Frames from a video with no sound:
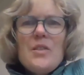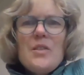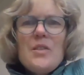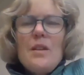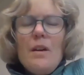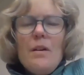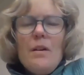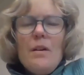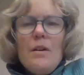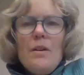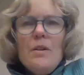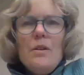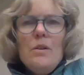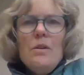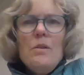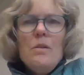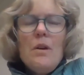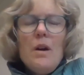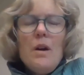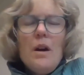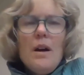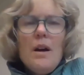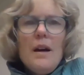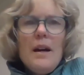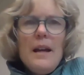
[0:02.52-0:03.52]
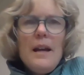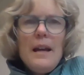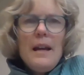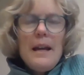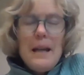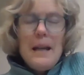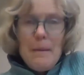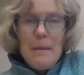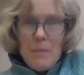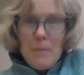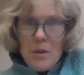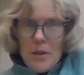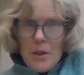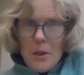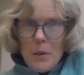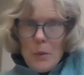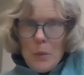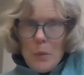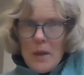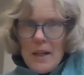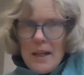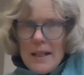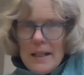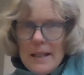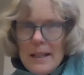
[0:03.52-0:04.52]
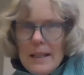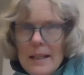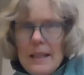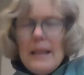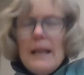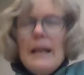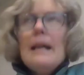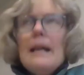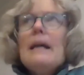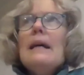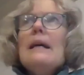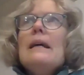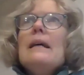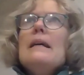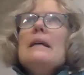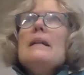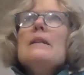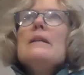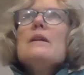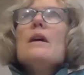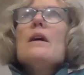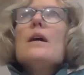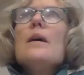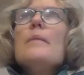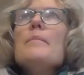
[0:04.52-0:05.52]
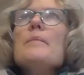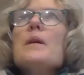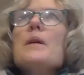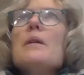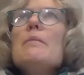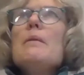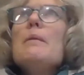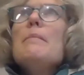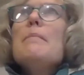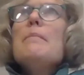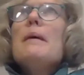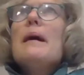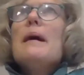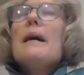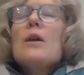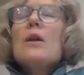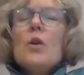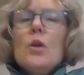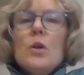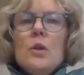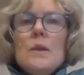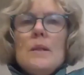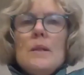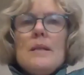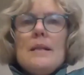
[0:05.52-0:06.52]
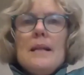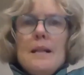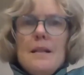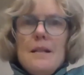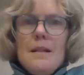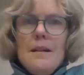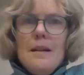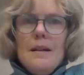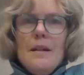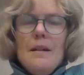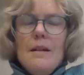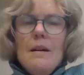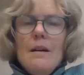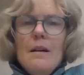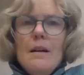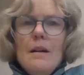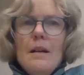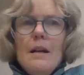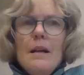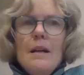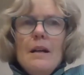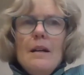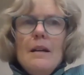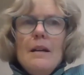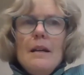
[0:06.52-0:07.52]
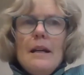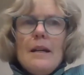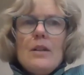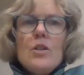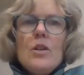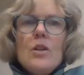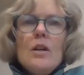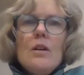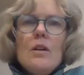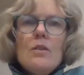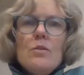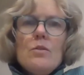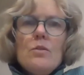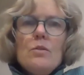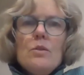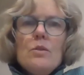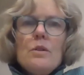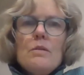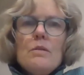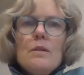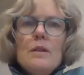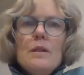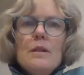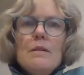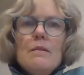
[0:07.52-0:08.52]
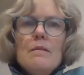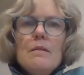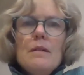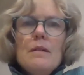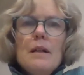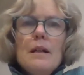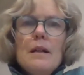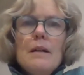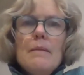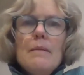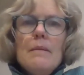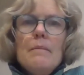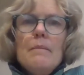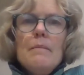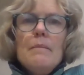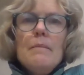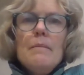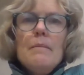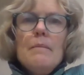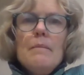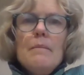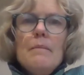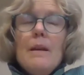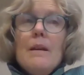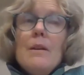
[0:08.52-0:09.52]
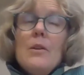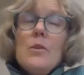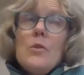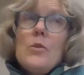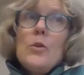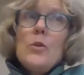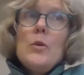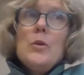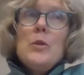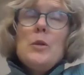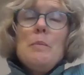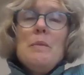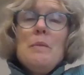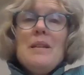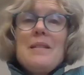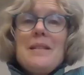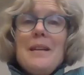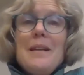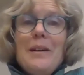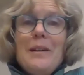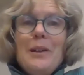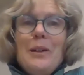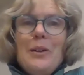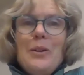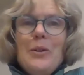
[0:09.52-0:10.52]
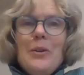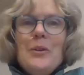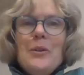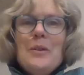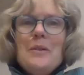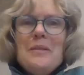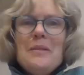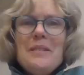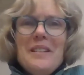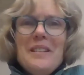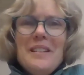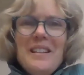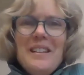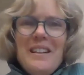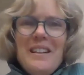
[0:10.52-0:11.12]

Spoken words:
So I am going away and I'm going to be back on Saturday night, and actually our daughter and soon-to-be son-in-law